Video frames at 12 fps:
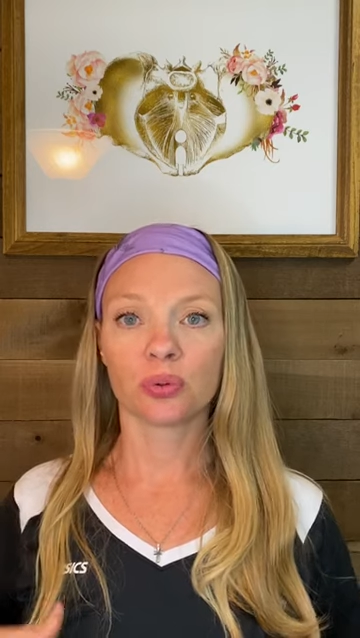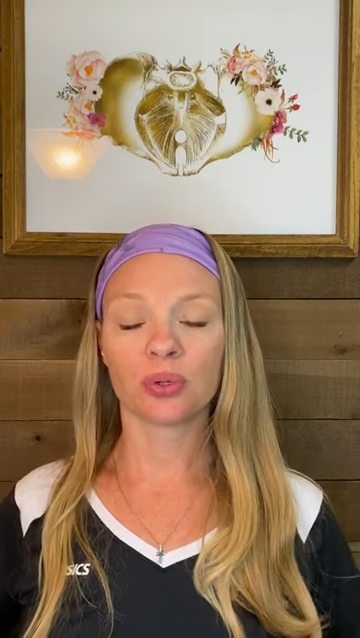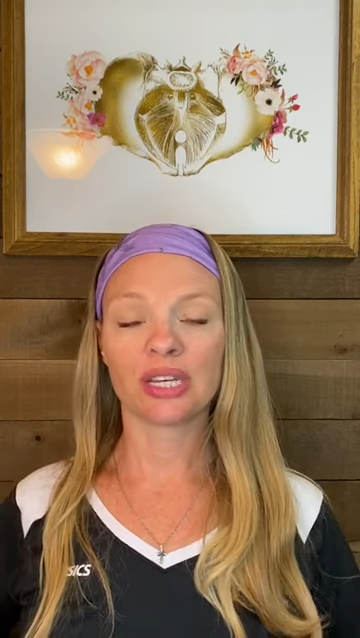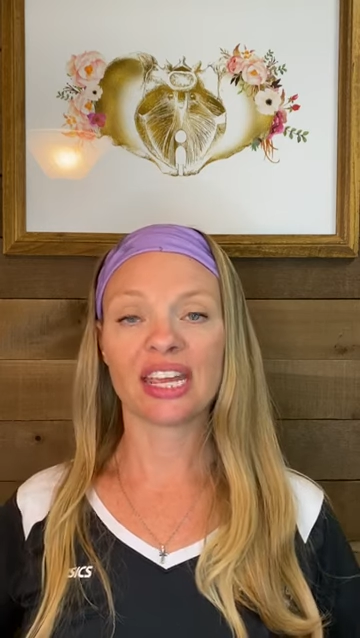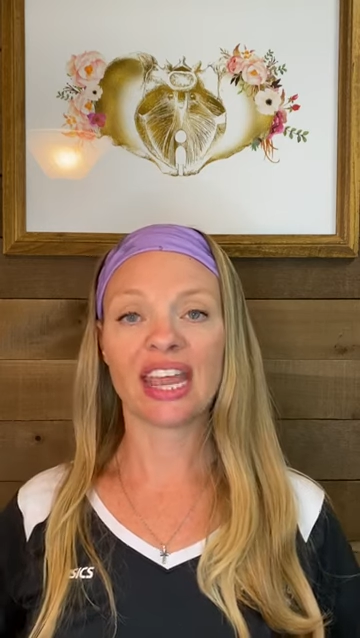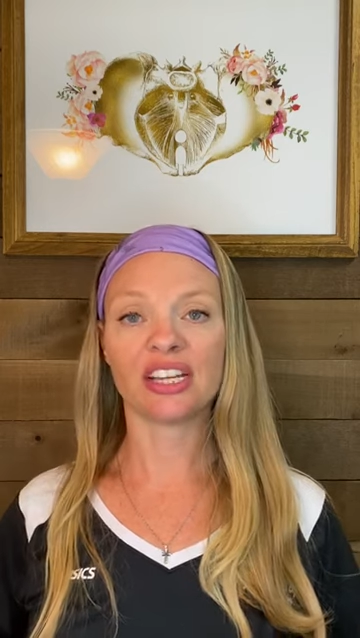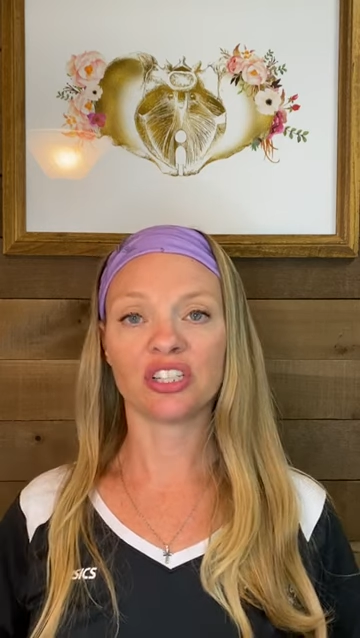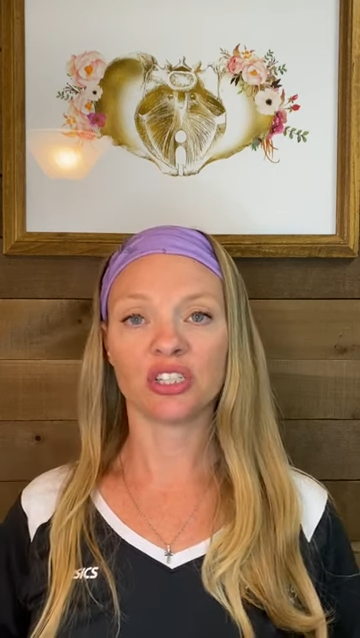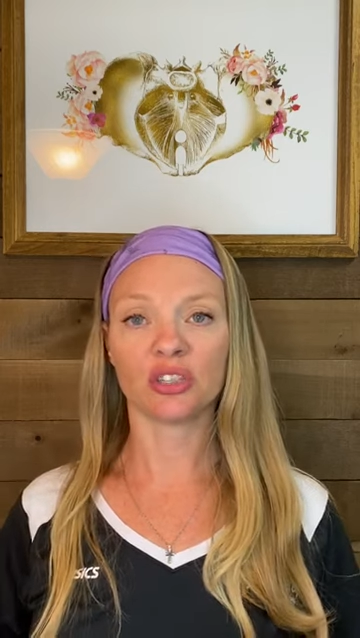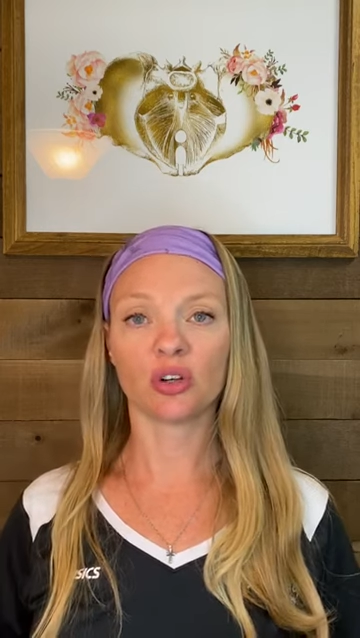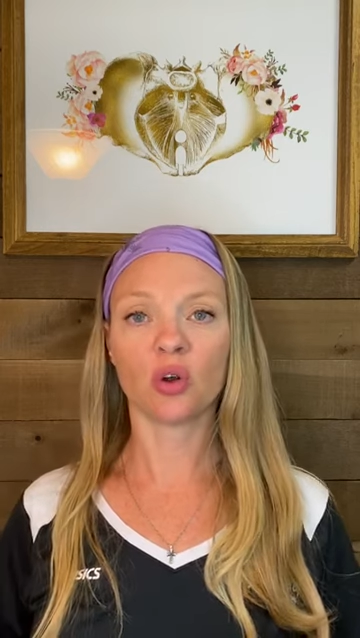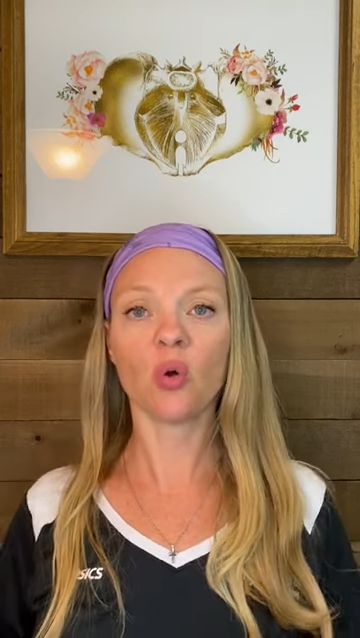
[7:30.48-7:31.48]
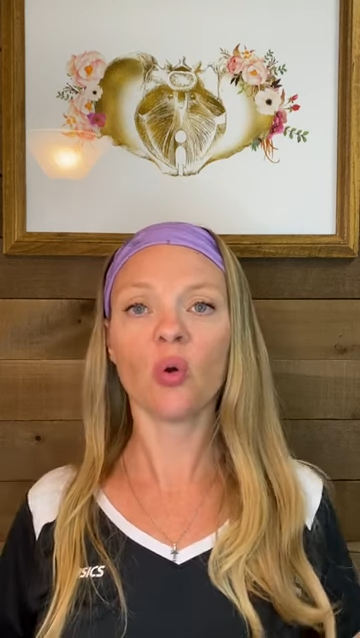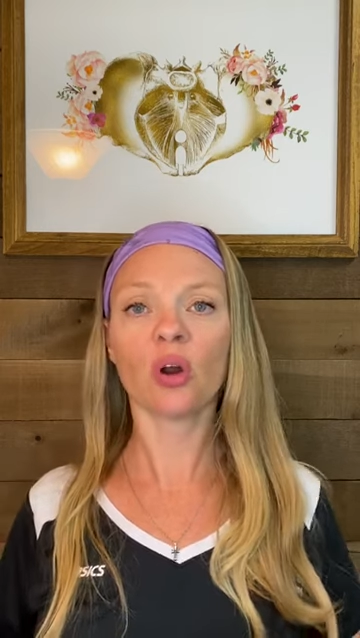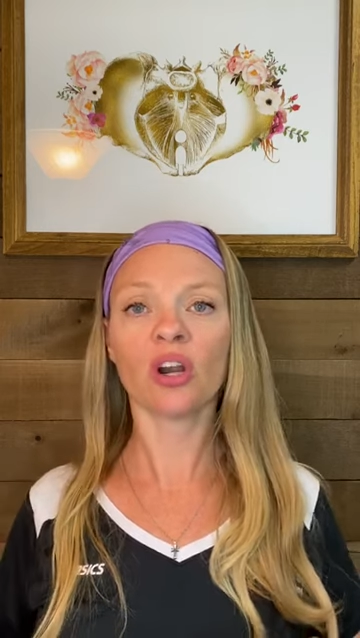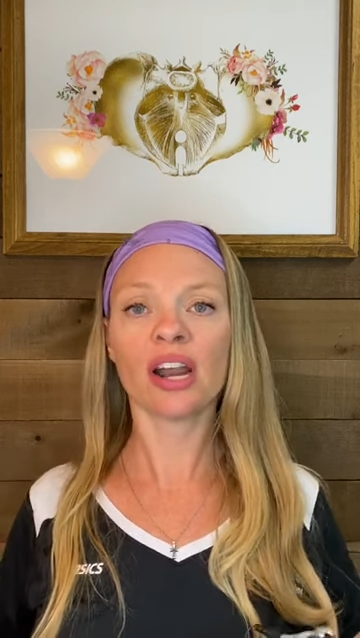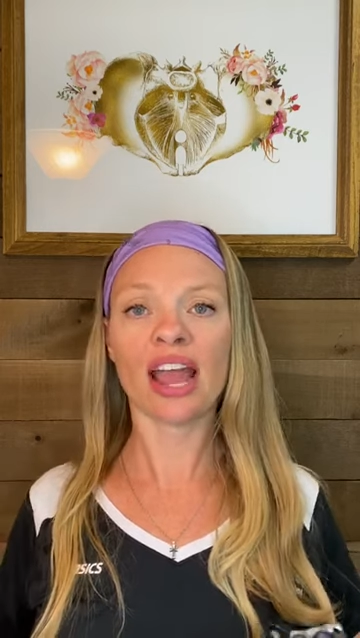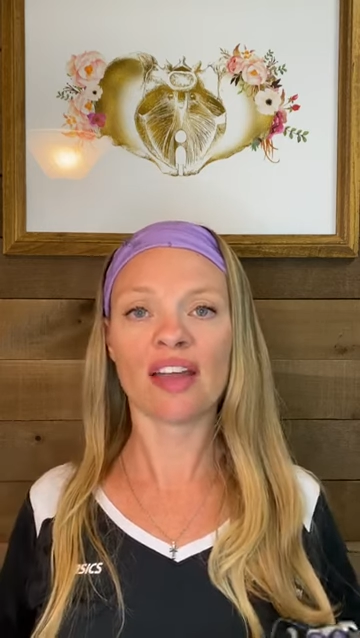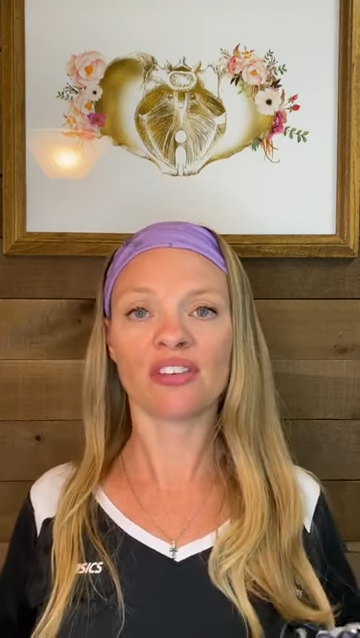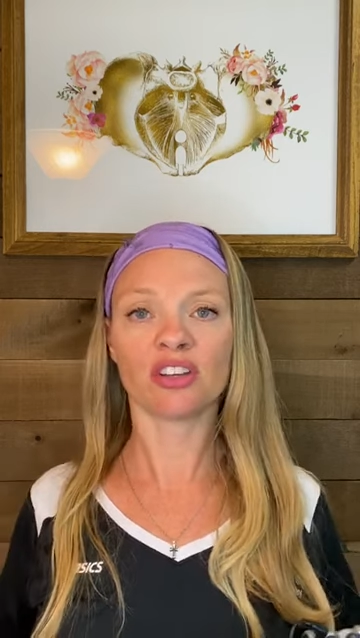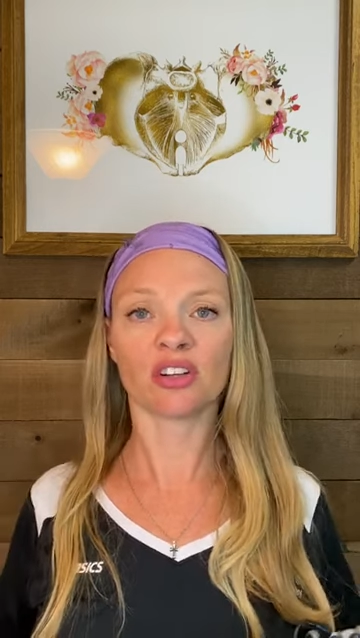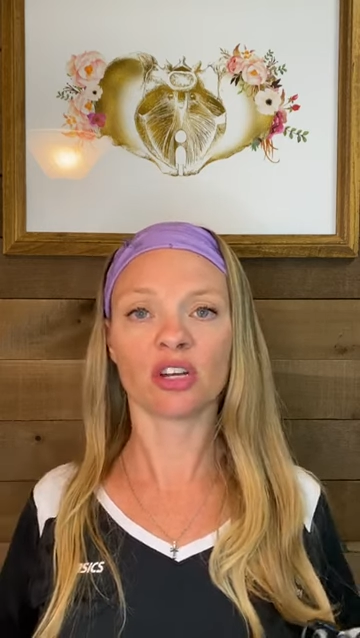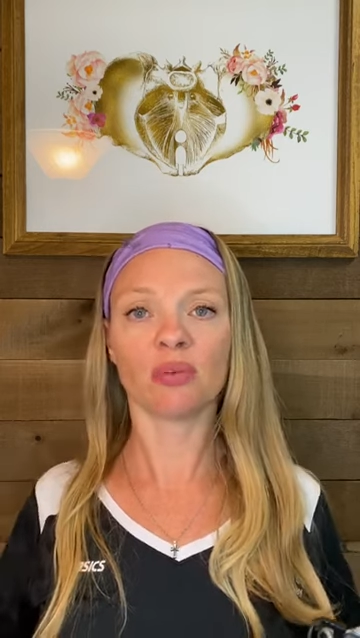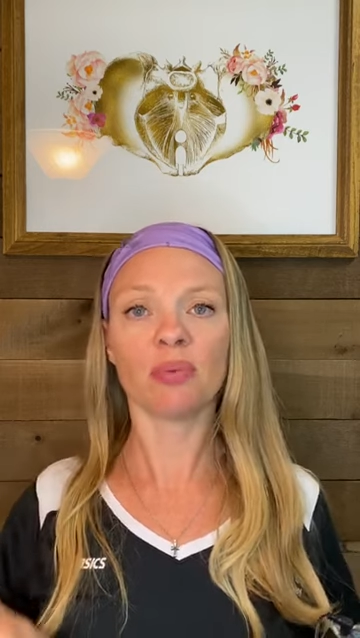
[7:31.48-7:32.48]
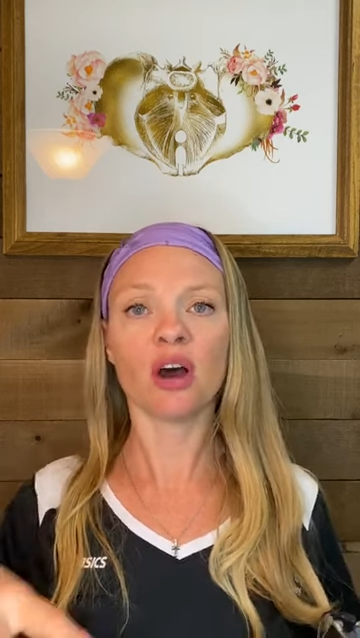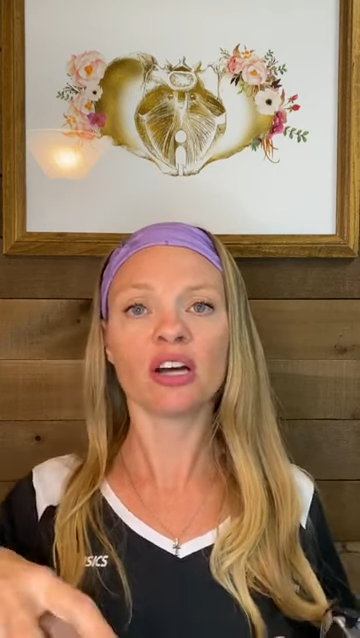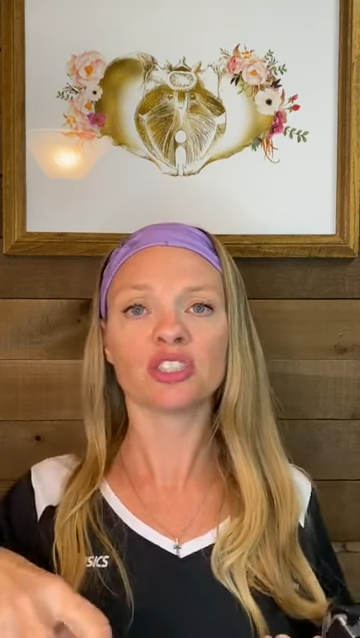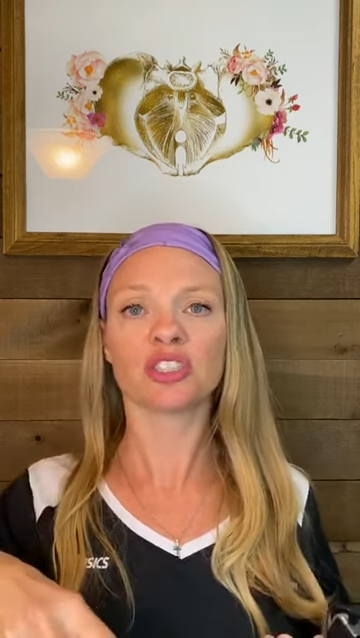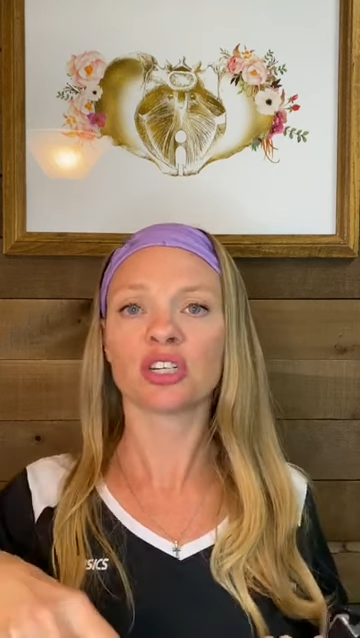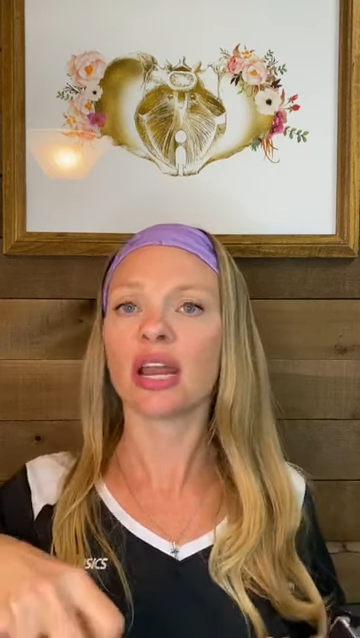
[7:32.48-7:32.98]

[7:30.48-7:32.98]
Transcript: engaging your core, having your good posture,